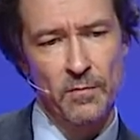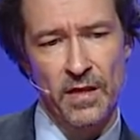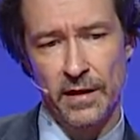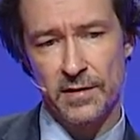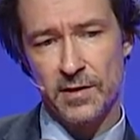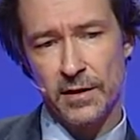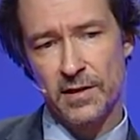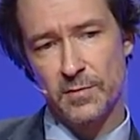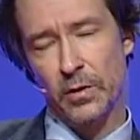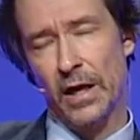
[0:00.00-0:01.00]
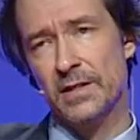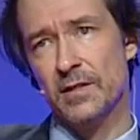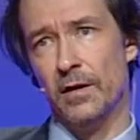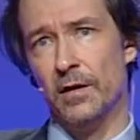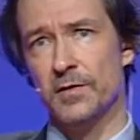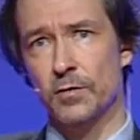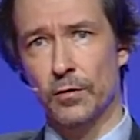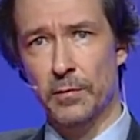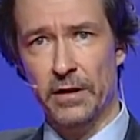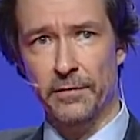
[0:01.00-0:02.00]
then send these blood cells to
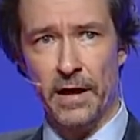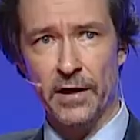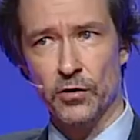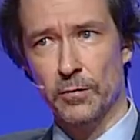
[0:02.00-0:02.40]
a manufacturer.